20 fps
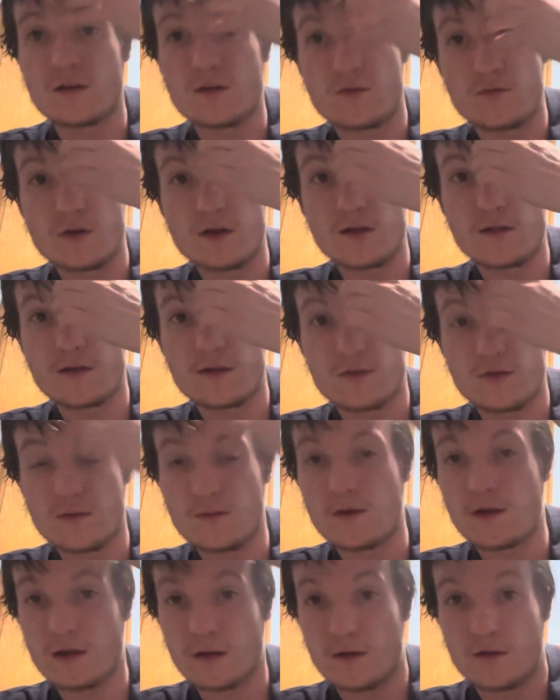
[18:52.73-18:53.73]
realism
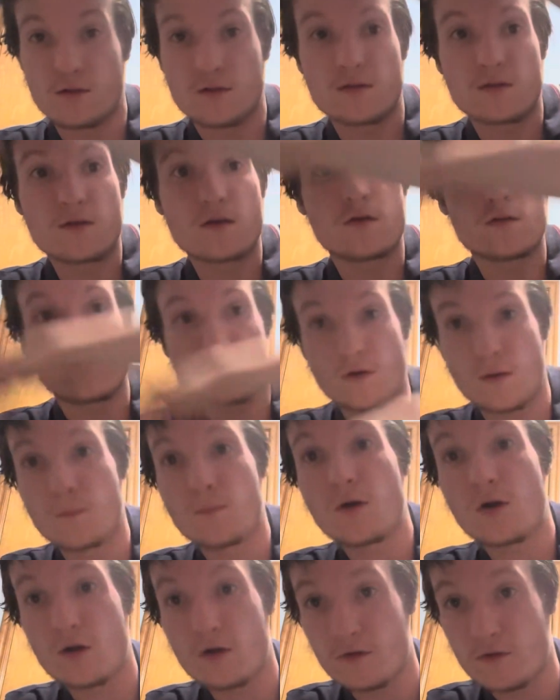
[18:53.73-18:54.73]
in some
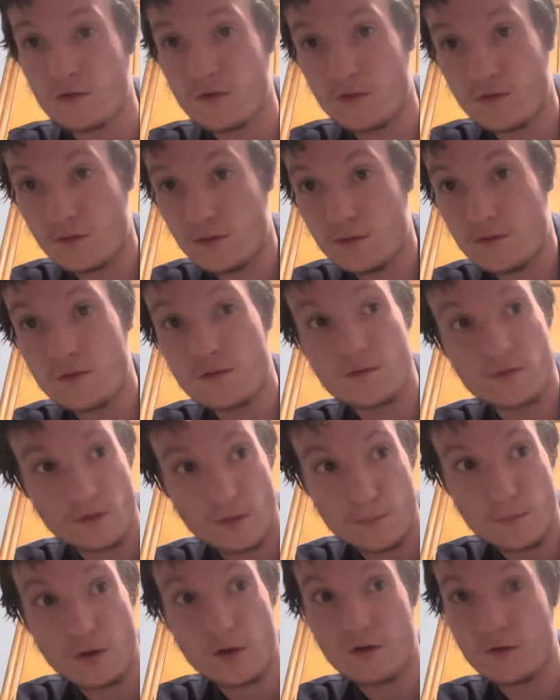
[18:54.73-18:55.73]
parts
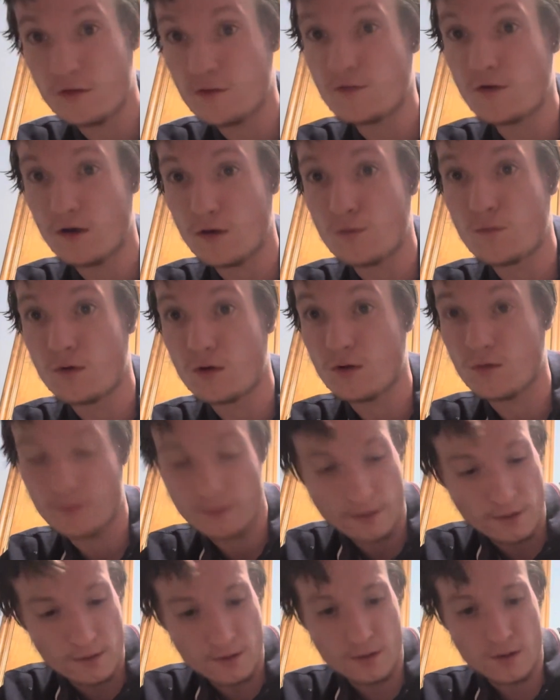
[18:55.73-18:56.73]
of our world,
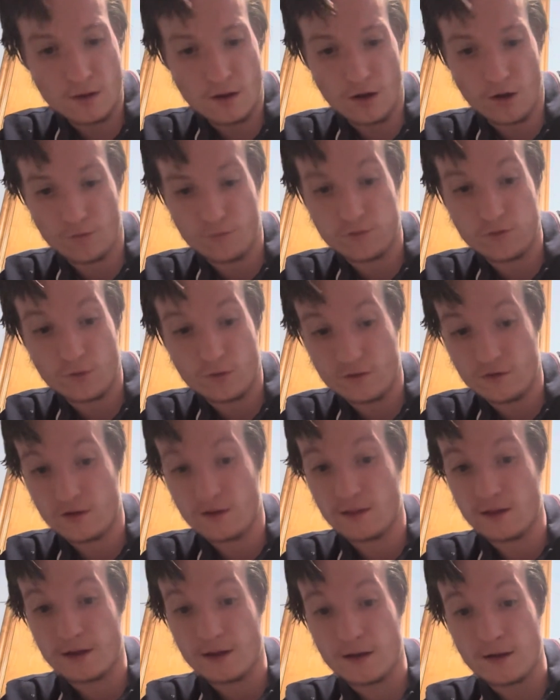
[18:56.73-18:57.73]

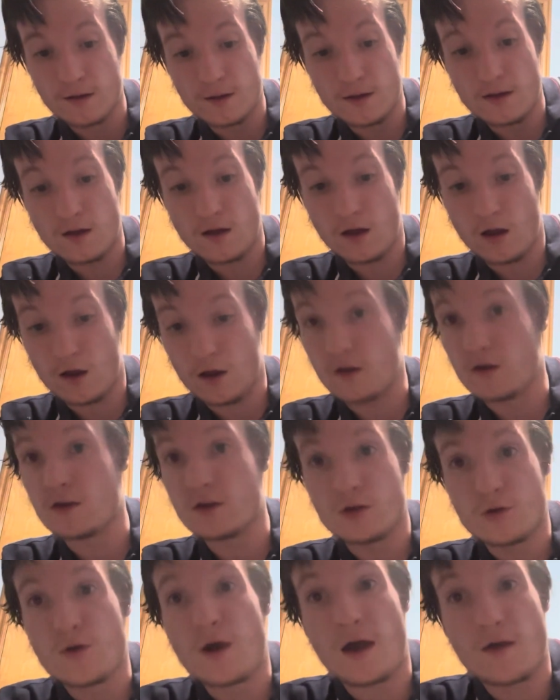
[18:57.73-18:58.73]
unfortunately. And
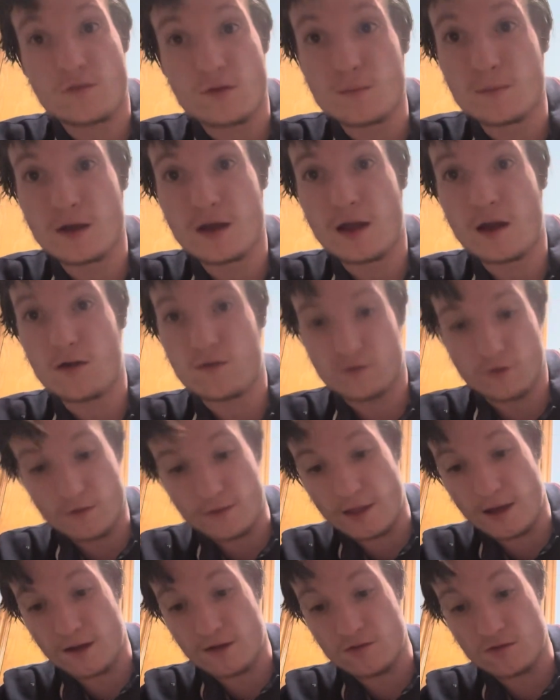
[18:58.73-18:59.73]
you have to be careful
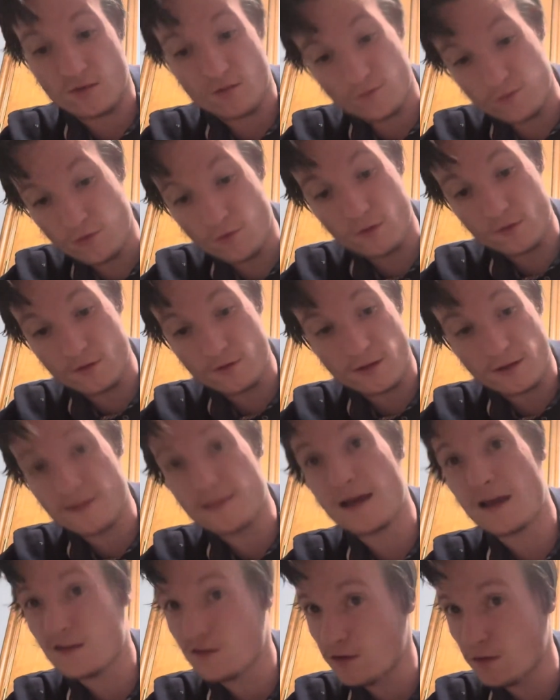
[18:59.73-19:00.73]
with that, because unfortunately,
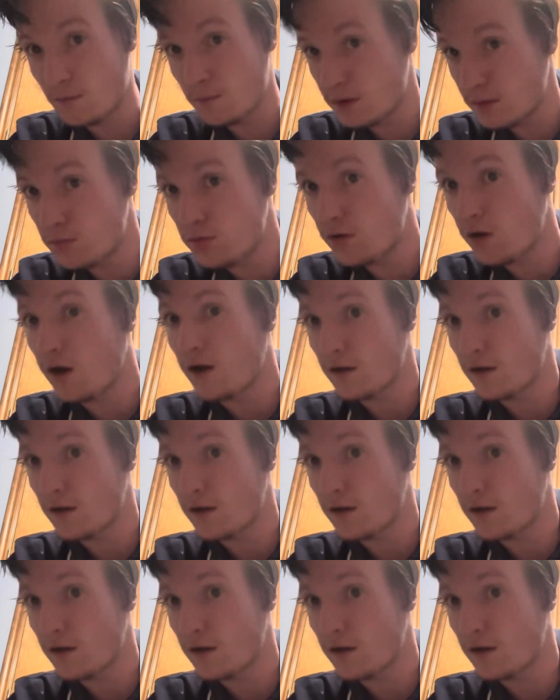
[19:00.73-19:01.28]
that's going to be brought